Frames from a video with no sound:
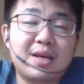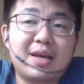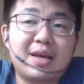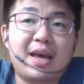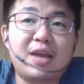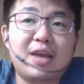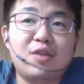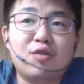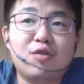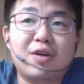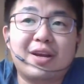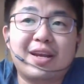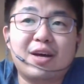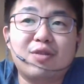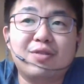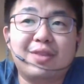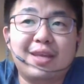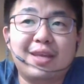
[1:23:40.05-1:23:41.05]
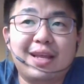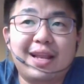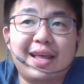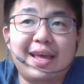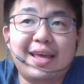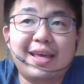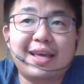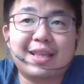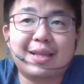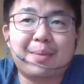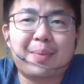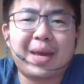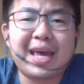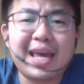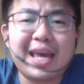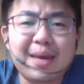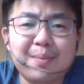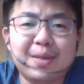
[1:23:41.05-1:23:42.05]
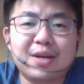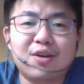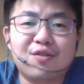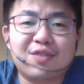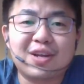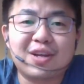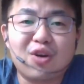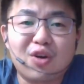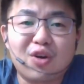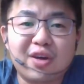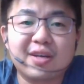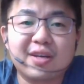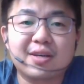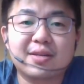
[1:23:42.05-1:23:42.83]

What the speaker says: and you are now delaying the payment of the lawyer.